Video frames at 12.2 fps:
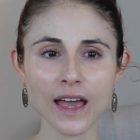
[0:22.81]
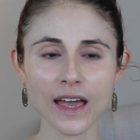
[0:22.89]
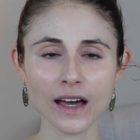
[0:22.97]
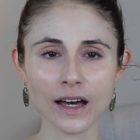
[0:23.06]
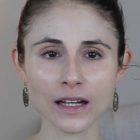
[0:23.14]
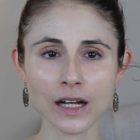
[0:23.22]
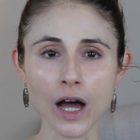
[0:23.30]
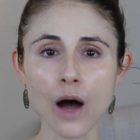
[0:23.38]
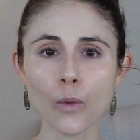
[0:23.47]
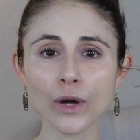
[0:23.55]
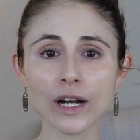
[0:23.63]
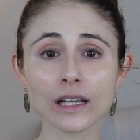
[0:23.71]
And
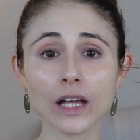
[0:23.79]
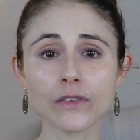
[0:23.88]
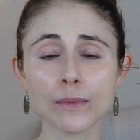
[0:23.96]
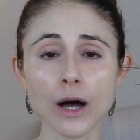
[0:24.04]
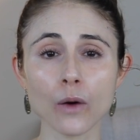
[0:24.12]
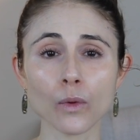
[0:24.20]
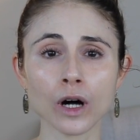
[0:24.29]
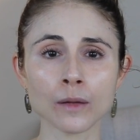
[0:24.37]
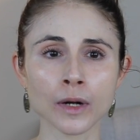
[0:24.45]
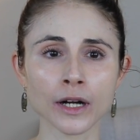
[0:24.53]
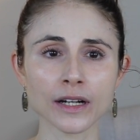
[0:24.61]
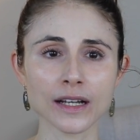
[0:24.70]
what I love about
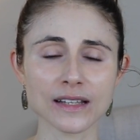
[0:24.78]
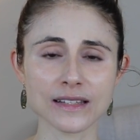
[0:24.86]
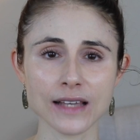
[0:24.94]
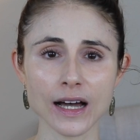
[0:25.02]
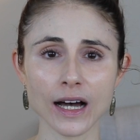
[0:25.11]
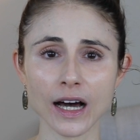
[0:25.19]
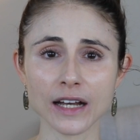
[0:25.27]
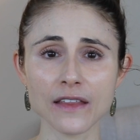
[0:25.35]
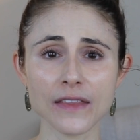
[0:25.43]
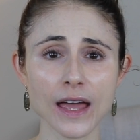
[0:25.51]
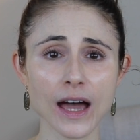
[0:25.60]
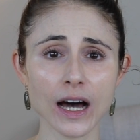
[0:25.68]
Walmart is
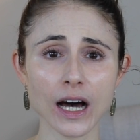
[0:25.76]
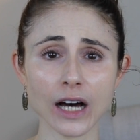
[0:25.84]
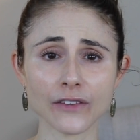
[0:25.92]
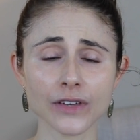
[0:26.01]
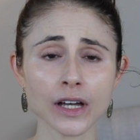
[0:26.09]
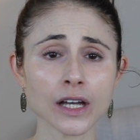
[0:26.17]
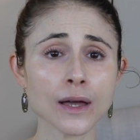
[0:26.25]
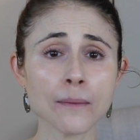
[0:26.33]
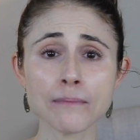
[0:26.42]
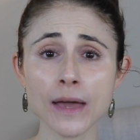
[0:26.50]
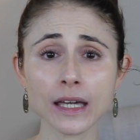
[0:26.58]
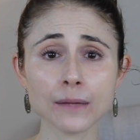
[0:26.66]
that they have
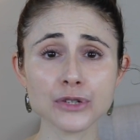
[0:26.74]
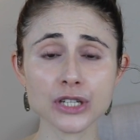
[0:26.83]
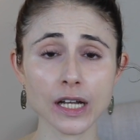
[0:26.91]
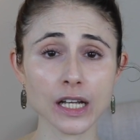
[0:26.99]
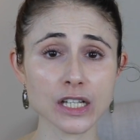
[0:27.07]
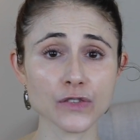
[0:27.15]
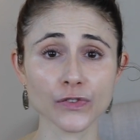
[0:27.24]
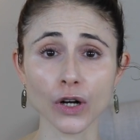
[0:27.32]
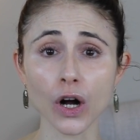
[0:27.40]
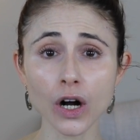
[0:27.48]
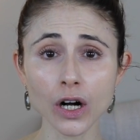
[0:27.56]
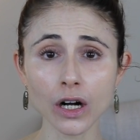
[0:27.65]
makeup shades for
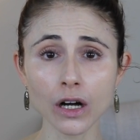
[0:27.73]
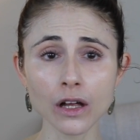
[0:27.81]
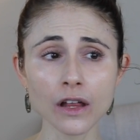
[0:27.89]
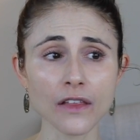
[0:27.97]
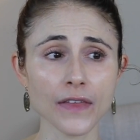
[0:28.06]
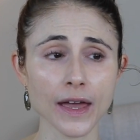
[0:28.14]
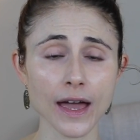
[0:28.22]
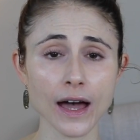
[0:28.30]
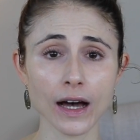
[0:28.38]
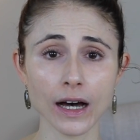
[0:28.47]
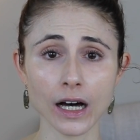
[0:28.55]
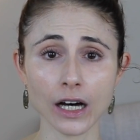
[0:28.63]
all, they
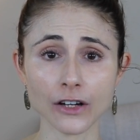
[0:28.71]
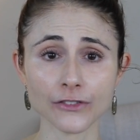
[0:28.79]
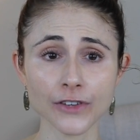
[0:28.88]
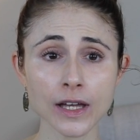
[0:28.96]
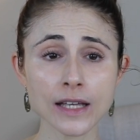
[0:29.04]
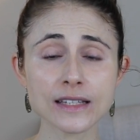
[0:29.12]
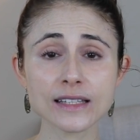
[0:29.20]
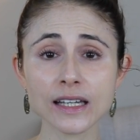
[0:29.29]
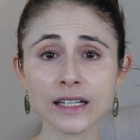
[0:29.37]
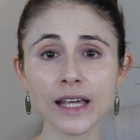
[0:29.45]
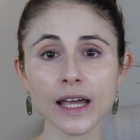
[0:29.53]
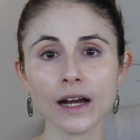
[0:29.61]
have
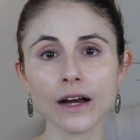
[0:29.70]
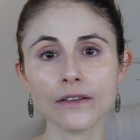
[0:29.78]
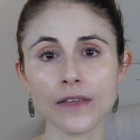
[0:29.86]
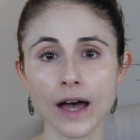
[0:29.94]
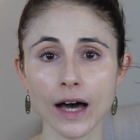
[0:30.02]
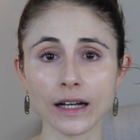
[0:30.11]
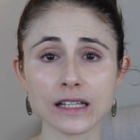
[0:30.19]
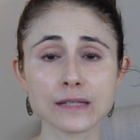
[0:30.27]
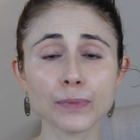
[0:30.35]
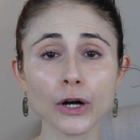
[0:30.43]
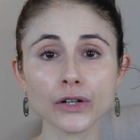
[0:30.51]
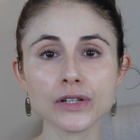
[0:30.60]
skincare that is
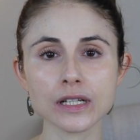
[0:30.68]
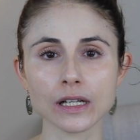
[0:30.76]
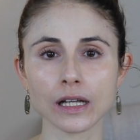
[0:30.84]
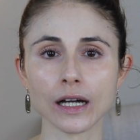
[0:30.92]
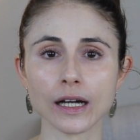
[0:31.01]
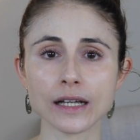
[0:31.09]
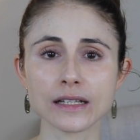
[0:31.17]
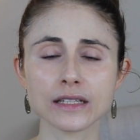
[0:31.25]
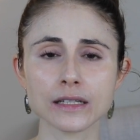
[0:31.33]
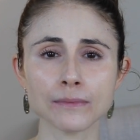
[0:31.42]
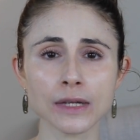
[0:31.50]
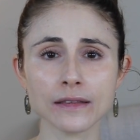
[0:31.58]

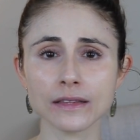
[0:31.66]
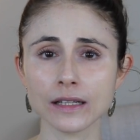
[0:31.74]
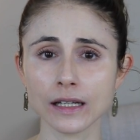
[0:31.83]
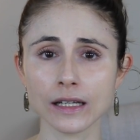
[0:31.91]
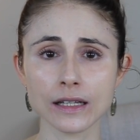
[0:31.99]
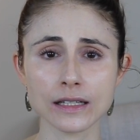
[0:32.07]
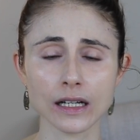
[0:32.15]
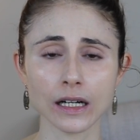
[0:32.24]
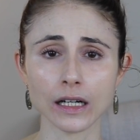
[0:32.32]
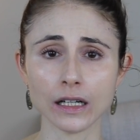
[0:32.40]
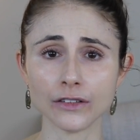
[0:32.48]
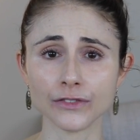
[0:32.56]
personalized to meet the needs
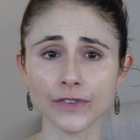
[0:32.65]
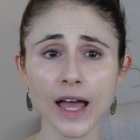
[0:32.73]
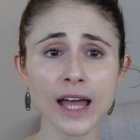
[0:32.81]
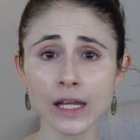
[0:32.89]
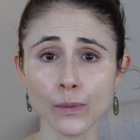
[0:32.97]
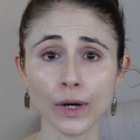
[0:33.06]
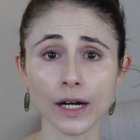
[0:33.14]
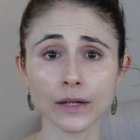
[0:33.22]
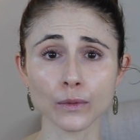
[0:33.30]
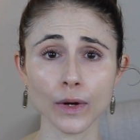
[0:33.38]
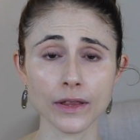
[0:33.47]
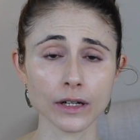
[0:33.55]
of
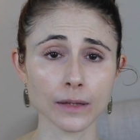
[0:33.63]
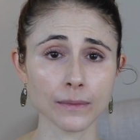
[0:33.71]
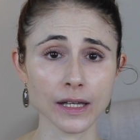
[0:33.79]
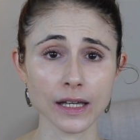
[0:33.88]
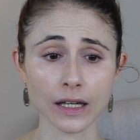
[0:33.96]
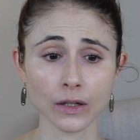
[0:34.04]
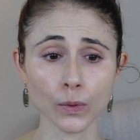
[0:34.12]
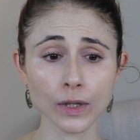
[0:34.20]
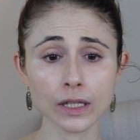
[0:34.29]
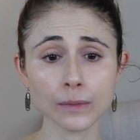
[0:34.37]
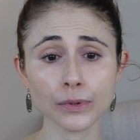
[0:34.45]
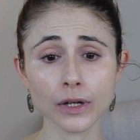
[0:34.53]
anyone, whether it be an
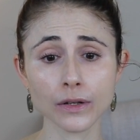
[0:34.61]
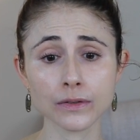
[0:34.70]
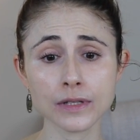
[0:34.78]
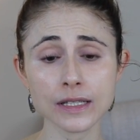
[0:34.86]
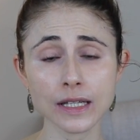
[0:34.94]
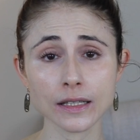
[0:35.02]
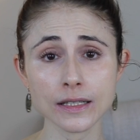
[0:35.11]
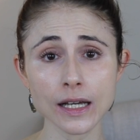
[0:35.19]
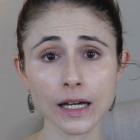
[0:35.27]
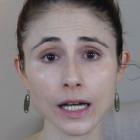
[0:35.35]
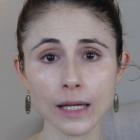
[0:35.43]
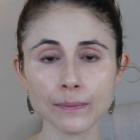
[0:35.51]
oily prone skin
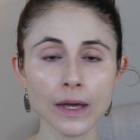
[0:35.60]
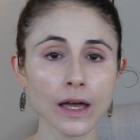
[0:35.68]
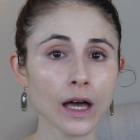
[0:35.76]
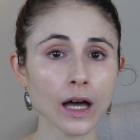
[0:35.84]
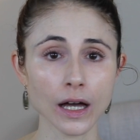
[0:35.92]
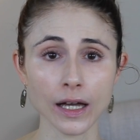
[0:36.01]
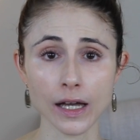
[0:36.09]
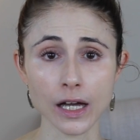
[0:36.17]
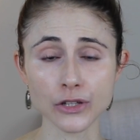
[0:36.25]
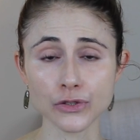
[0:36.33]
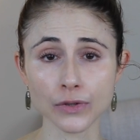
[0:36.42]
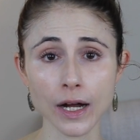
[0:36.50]
type,
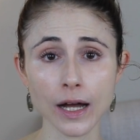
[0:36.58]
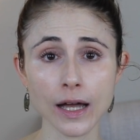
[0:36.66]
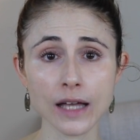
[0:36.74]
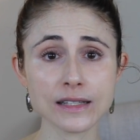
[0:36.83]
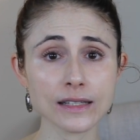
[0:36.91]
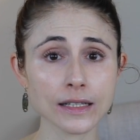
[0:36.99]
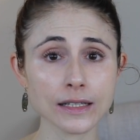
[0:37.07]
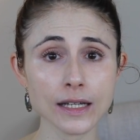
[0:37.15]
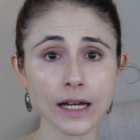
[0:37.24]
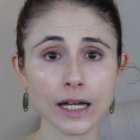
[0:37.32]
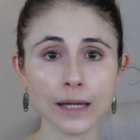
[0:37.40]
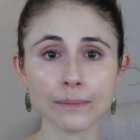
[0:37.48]
a dry skin
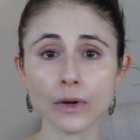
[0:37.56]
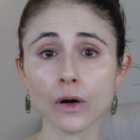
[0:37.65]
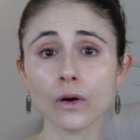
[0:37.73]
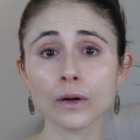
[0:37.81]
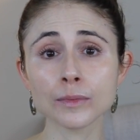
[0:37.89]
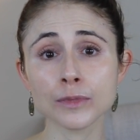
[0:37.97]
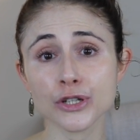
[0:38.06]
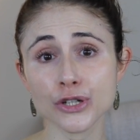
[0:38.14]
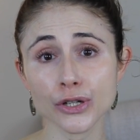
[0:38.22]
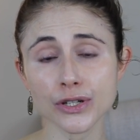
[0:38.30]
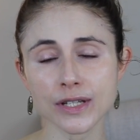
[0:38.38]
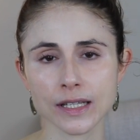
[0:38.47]
type, or
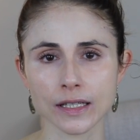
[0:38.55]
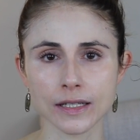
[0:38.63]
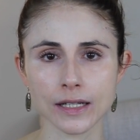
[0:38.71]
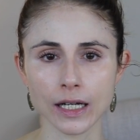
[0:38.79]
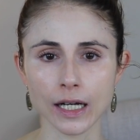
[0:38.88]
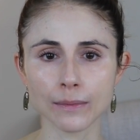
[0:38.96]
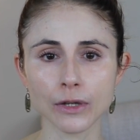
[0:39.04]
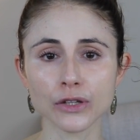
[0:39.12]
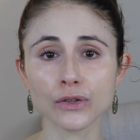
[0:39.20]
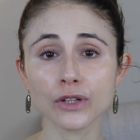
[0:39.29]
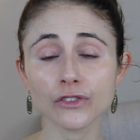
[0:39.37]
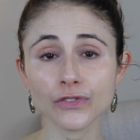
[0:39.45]
mature skin type.
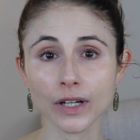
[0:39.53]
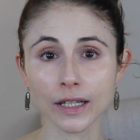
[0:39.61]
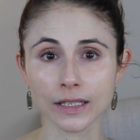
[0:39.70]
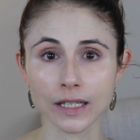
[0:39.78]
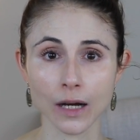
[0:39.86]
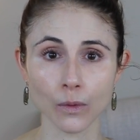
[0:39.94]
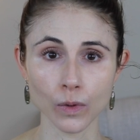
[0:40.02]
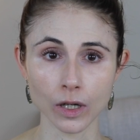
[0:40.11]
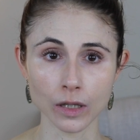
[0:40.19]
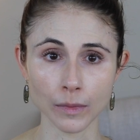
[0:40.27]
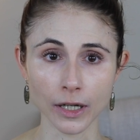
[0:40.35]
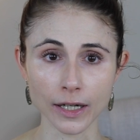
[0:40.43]
You can find it at
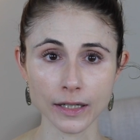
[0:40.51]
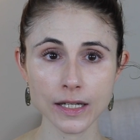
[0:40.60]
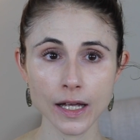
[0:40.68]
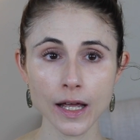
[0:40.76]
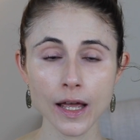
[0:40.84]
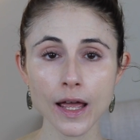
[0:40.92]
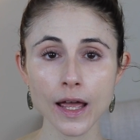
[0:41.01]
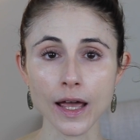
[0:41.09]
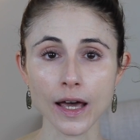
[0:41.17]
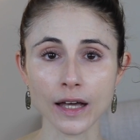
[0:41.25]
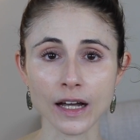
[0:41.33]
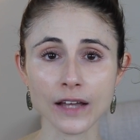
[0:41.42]
Walmart.
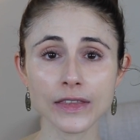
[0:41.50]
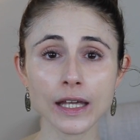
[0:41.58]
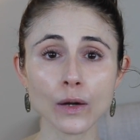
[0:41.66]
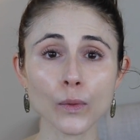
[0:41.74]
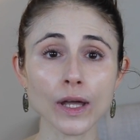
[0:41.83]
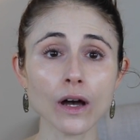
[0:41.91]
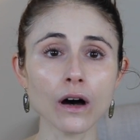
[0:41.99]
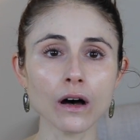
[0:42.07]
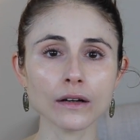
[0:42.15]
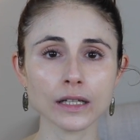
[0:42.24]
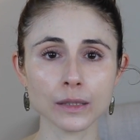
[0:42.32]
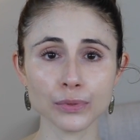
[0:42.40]
And I think we
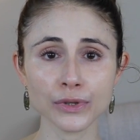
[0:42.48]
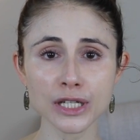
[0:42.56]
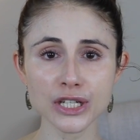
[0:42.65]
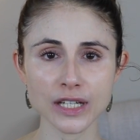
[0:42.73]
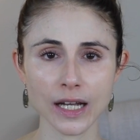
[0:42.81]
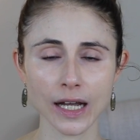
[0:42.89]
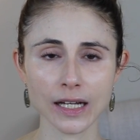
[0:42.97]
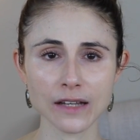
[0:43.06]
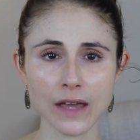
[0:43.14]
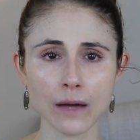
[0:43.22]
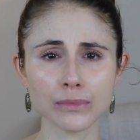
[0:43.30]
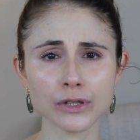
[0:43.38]
all can appreciate
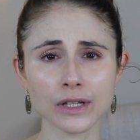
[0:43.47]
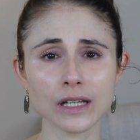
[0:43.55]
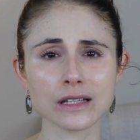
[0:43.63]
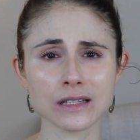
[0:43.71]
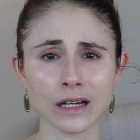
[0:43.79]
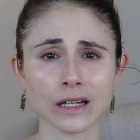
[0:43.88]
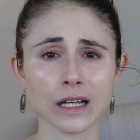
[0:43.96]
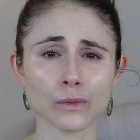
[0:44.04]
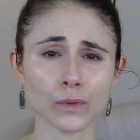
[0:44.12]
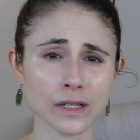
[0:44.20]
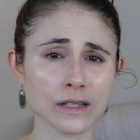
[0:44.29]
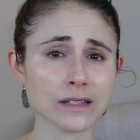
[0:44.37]
that beauty is not a
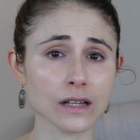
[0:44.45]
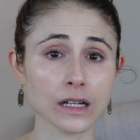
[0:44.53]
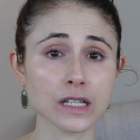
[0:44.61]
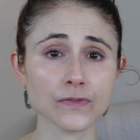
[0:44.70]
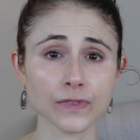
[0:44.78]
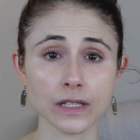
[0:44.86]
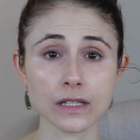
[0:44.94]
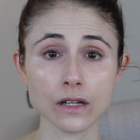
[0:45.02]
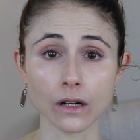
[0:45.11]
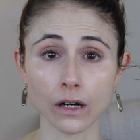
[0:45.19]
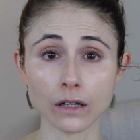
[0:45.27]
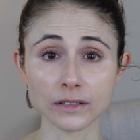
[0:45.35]

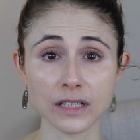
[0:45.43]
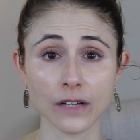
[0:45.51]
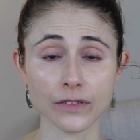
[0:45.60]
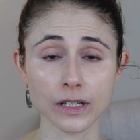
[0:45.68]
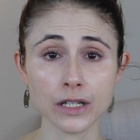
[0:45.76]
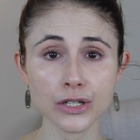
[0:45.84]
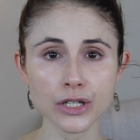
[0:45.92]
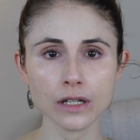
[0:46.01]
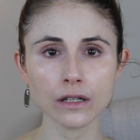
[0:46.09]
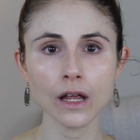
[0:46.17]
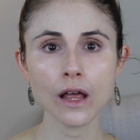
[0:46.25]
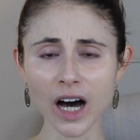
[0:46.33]
one-size-fits-all
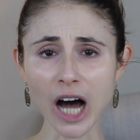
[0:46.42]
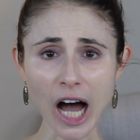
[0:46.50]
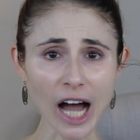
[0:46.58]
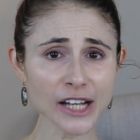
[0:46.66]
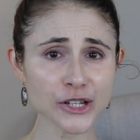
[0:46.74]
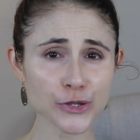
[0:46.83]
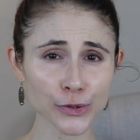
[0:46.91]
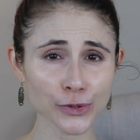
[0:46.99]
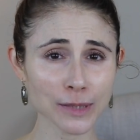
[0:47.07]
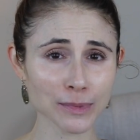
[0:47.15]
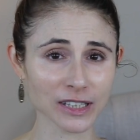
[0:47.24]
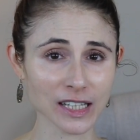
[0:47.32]
definition. I
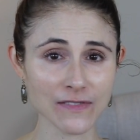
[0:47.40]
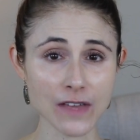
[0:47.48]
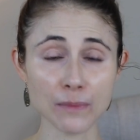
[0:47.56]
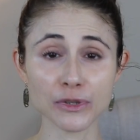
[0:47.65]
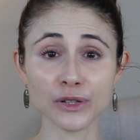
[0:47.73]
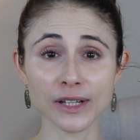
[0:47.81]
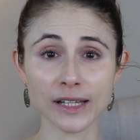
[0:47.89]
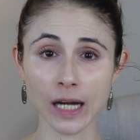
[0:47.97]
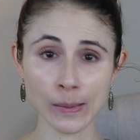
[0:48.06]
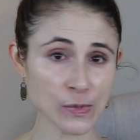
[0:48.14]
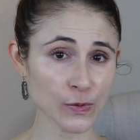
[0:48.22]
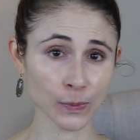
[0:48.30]
truly believe that beauty
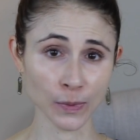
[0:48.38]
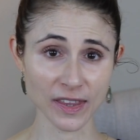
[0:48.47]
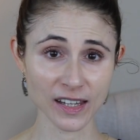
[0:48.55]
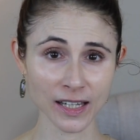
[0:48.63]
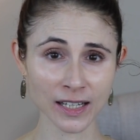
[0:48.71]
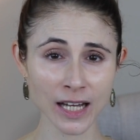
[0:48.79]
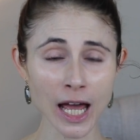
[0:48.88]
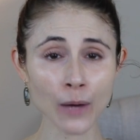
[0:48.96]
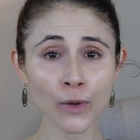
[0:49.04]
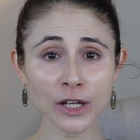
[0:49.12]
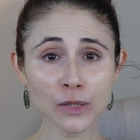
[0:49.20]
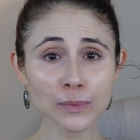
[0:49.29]
comes from within,
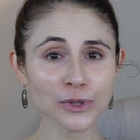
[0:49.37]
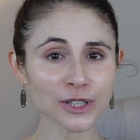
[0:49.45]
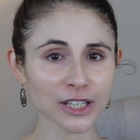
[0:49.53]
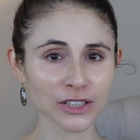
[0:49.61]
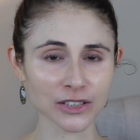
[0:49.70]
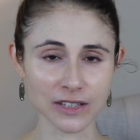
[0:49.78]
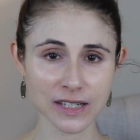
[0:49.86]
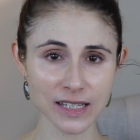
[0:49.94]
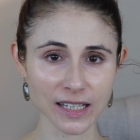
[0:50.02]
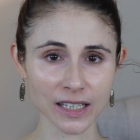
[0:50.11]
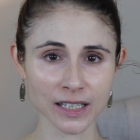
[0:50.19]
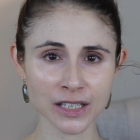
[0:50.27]
and what you put on your
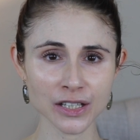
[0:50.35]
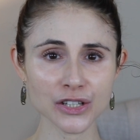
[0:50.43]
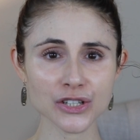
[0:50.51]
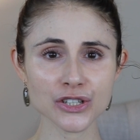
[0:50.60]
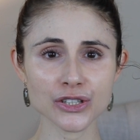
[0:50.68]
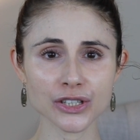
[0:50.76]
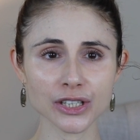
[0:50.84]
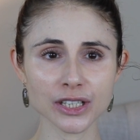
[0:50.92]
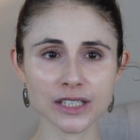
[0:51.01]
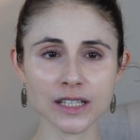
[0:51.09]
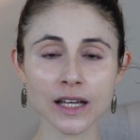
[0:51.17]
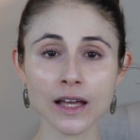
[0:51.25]
skin
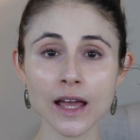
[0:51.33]
should